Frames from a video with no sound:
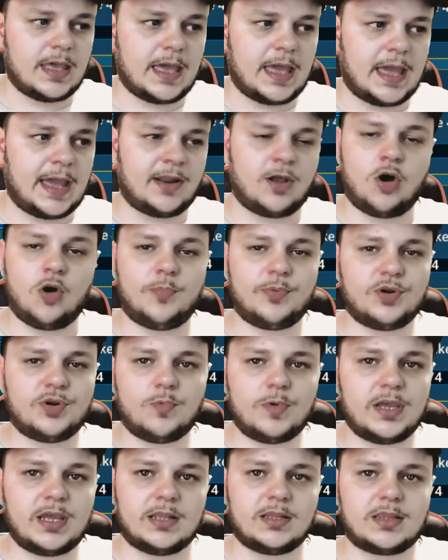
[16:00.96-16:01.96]
and hoping to
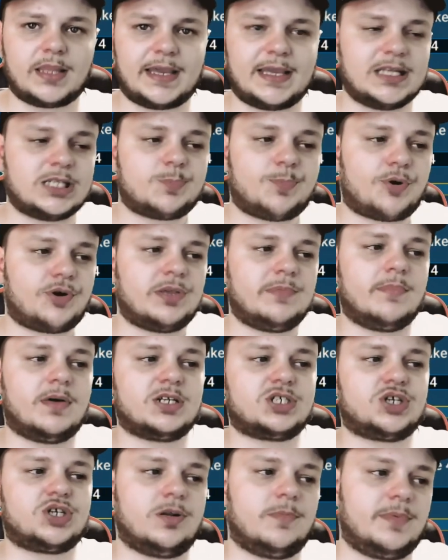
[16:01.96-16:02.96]
win. Like, it's pretty
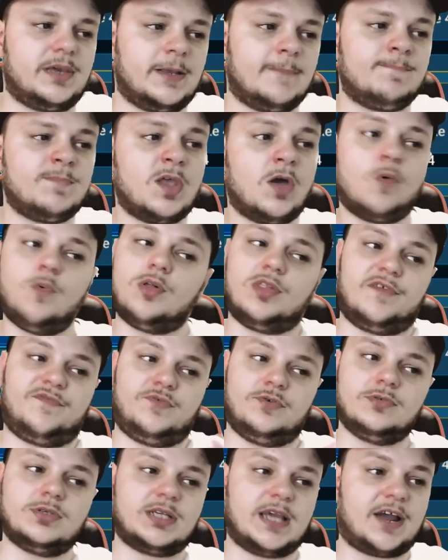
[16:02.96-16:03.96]
much going to be, well, if
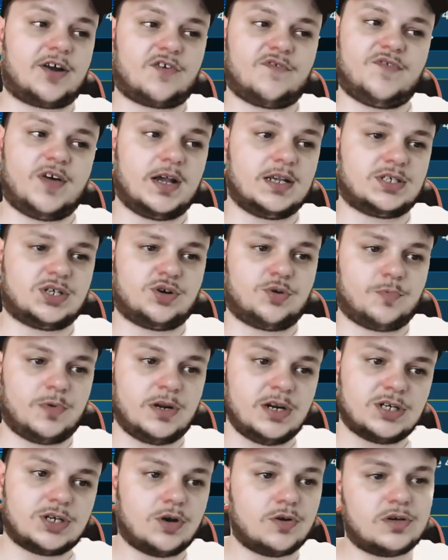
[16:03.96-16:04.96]
you sacrifice an arena
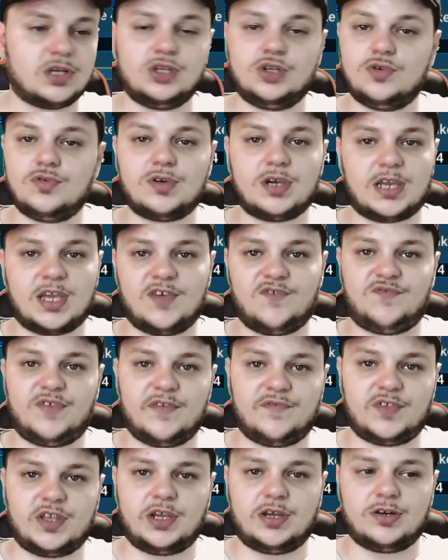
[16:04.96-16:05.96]
token, you can get
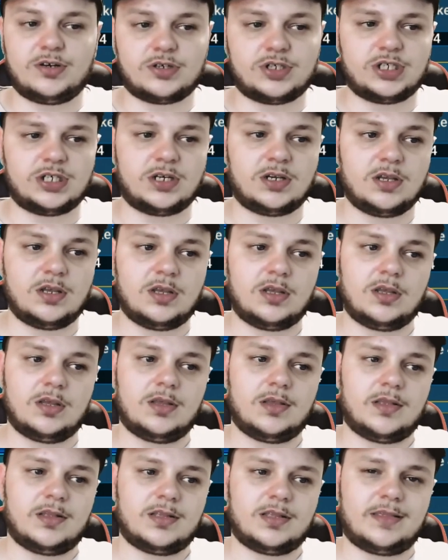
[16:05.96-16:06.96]
50 energy.
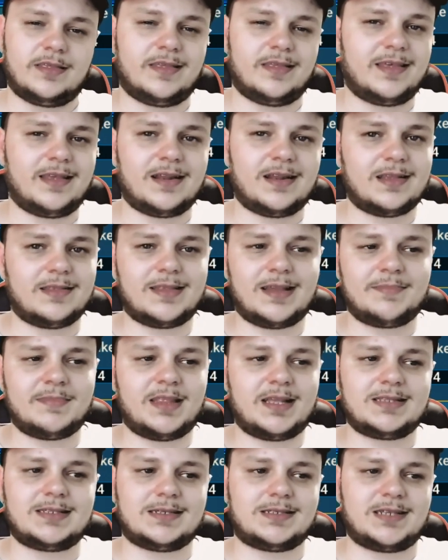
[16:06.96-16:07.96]

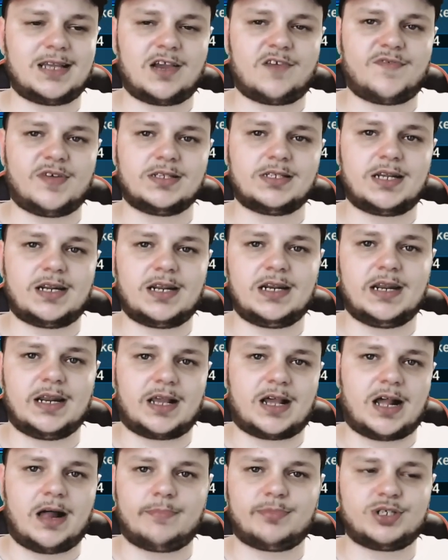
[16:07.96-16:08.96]
That's a sacrifice. That ain't an
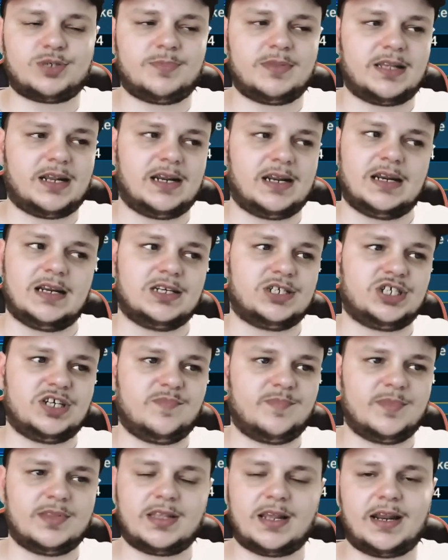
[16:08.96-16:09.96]
accomplishment. That ain't an
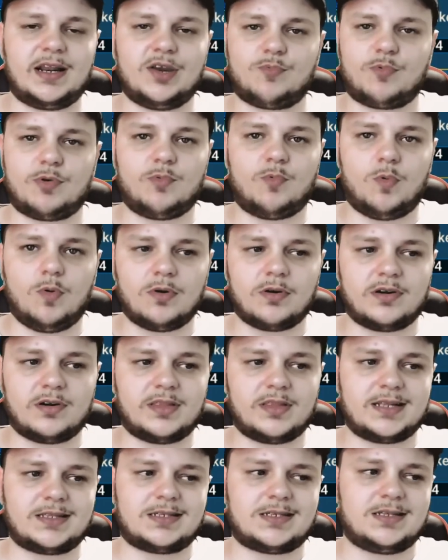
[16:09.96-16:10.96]
achievement. That ain't a reward.
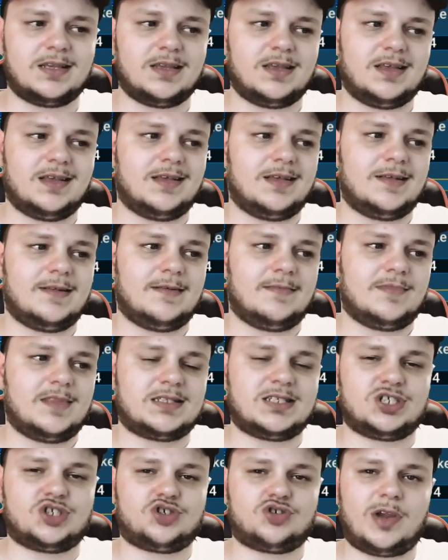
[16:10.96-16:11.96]
That's
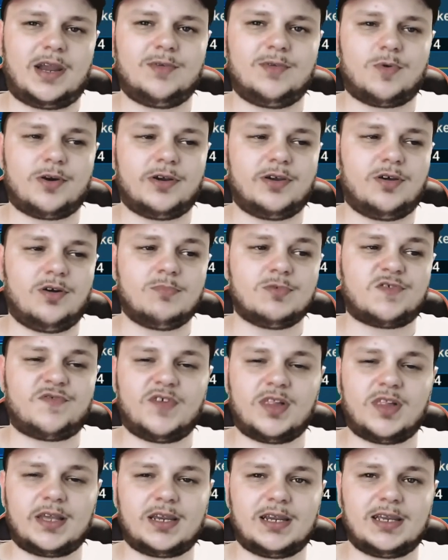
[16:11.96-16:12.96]
a trade where you almost feel
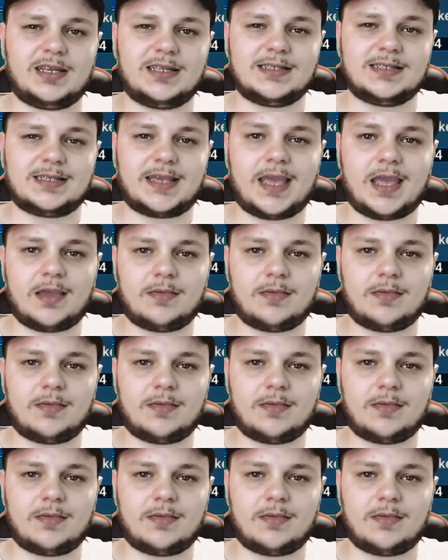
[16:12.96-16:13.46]
like you're getting scammed.